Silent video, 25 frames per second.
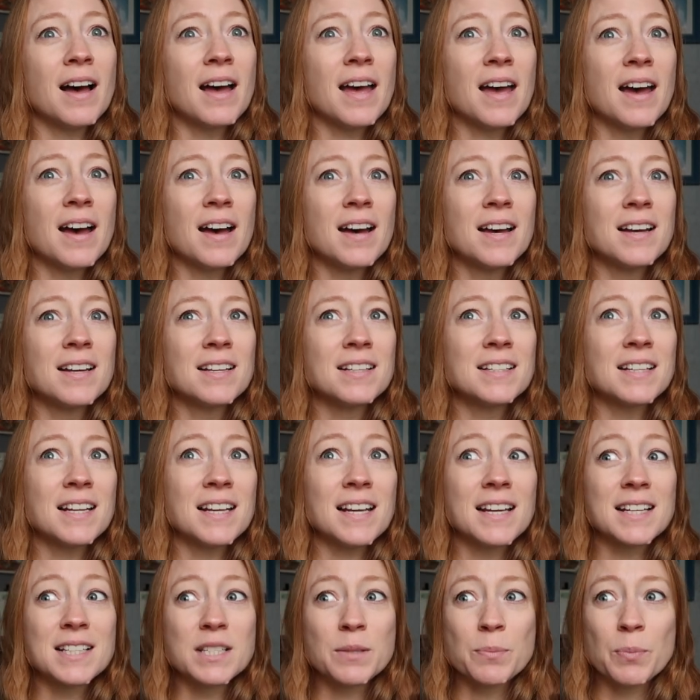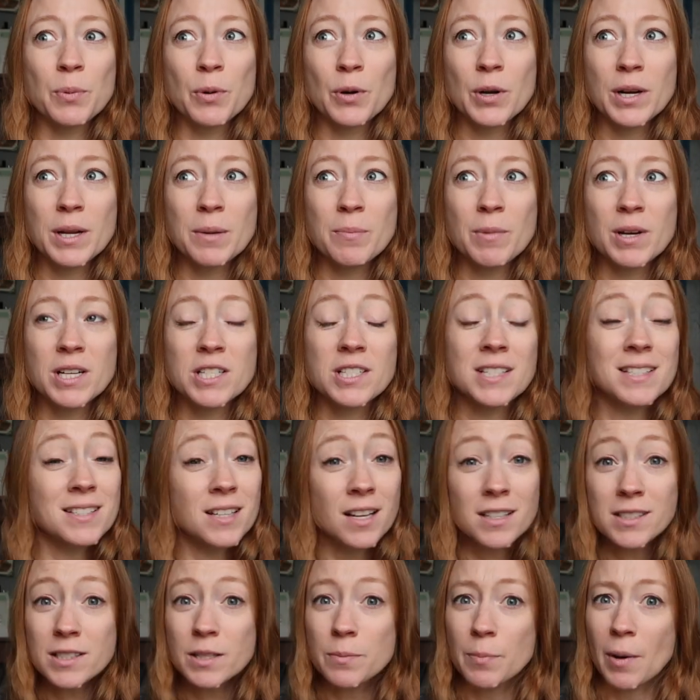And it's pretty much,
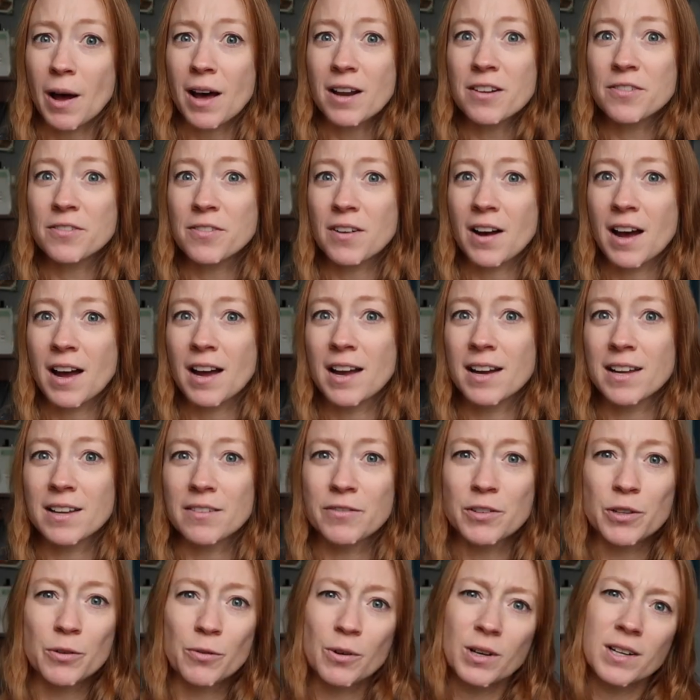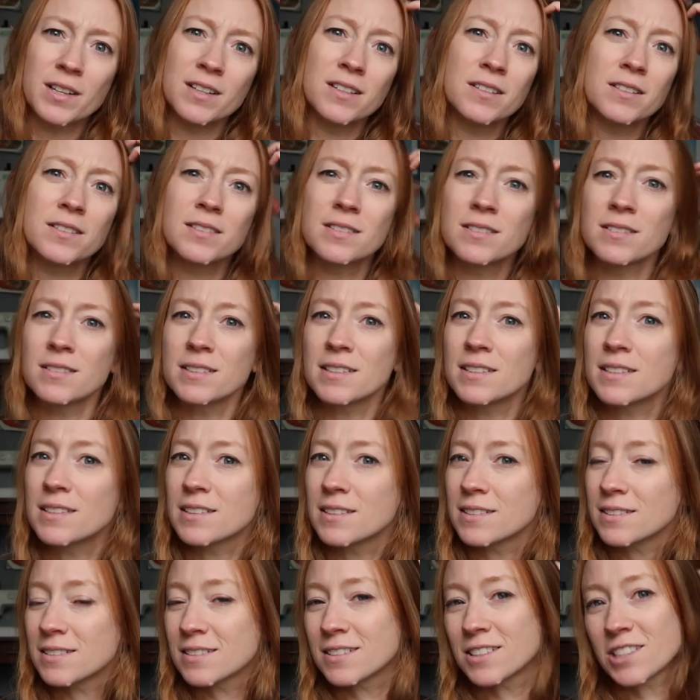it's on Spotify if you want to
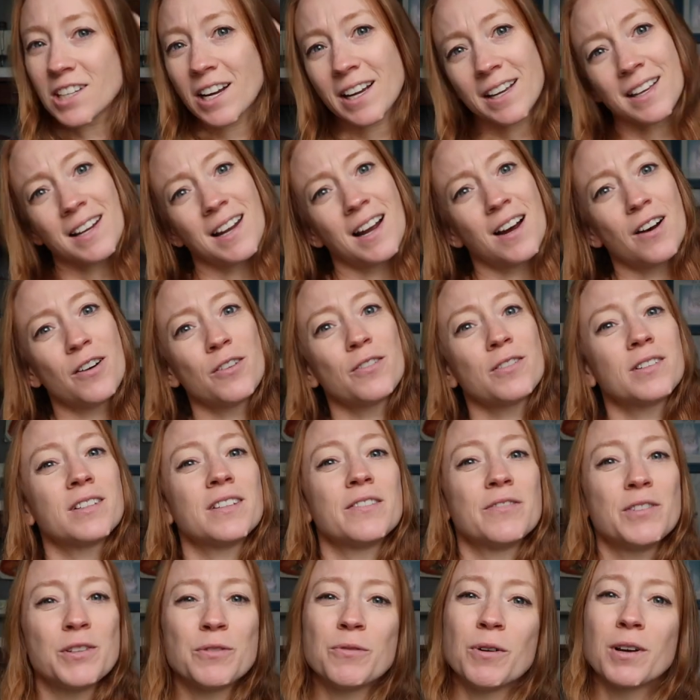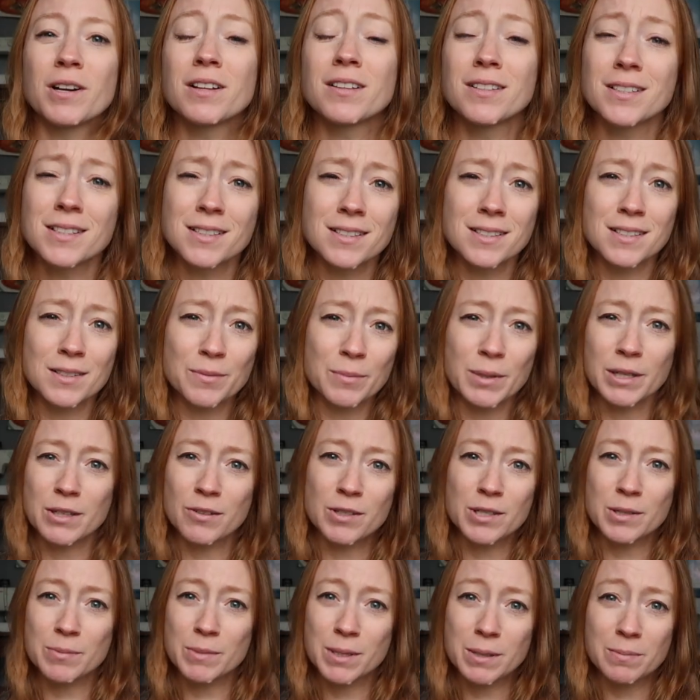check it out. If you want to listen to my
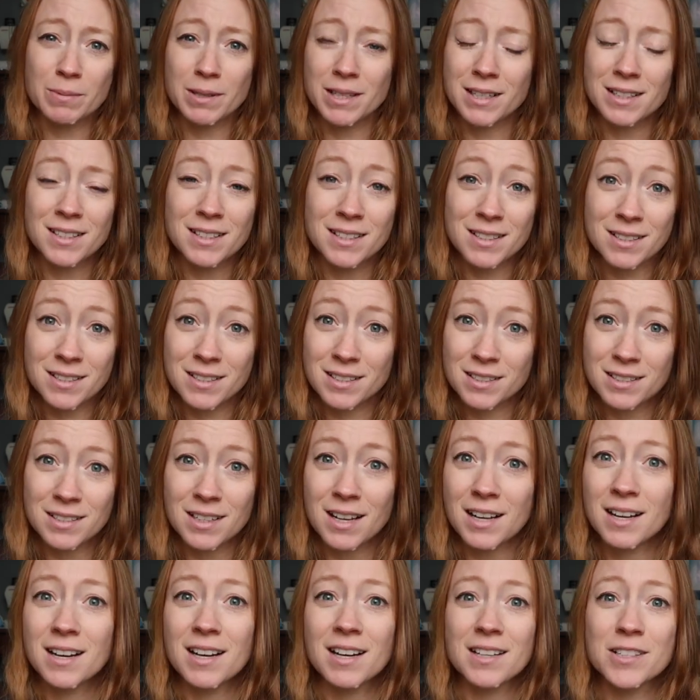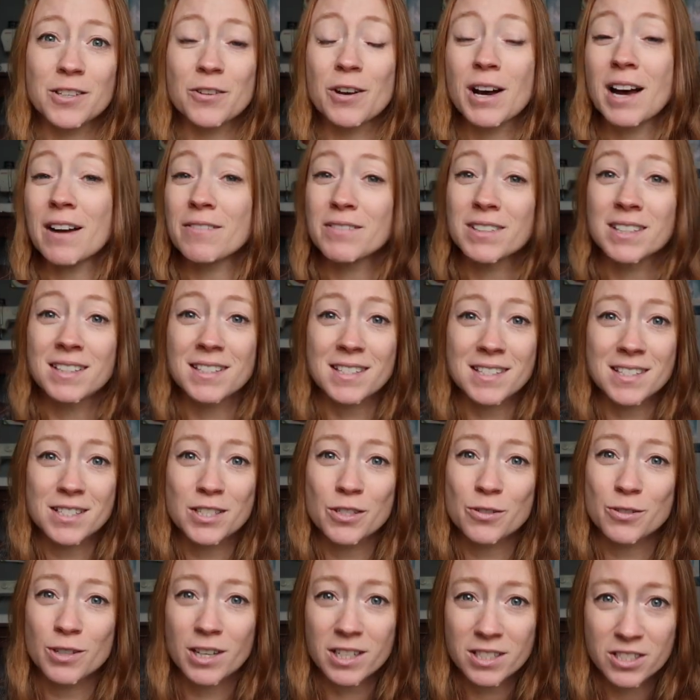Christmas playlist, uh, you have to listen
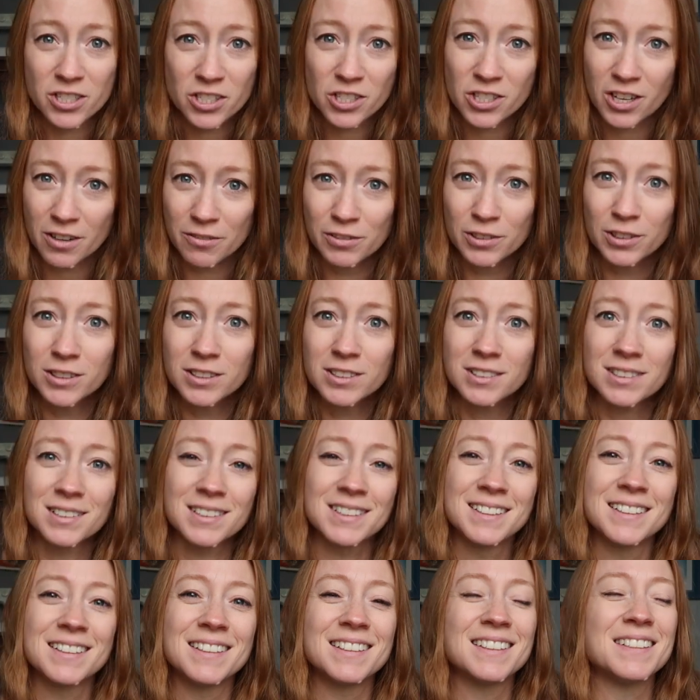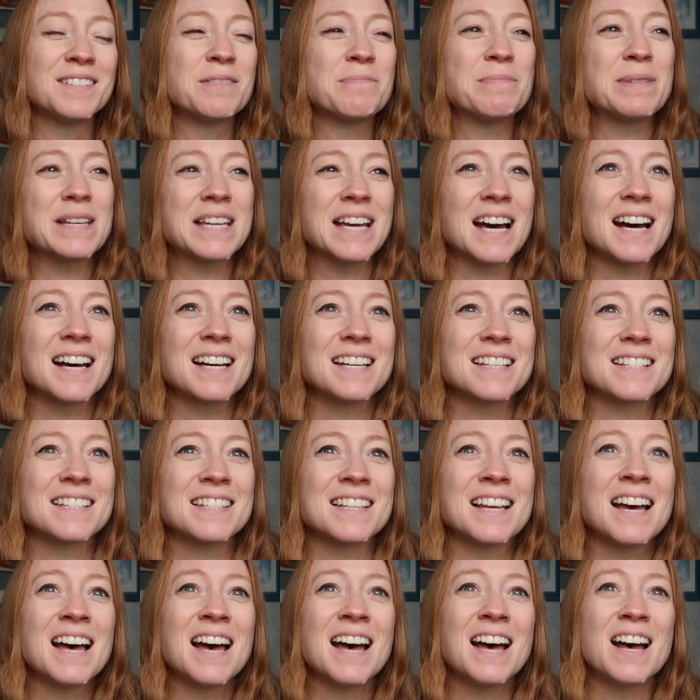to it on shuffle
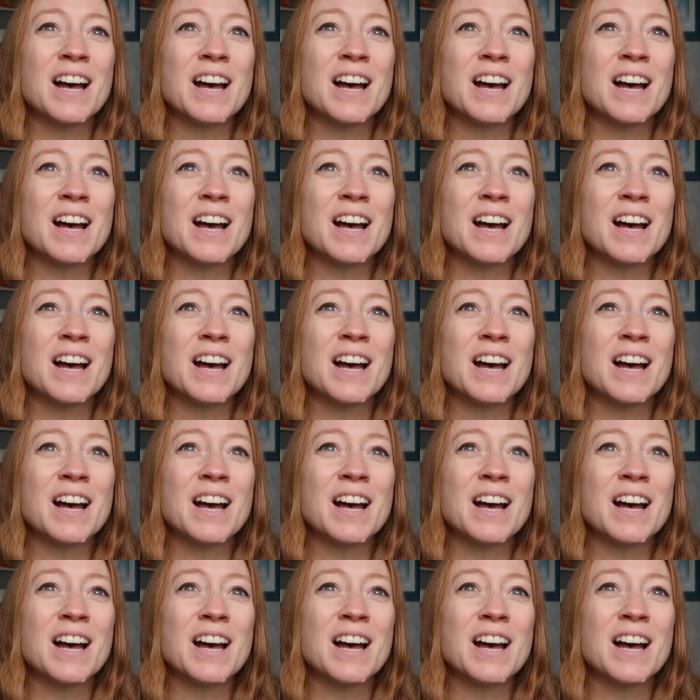because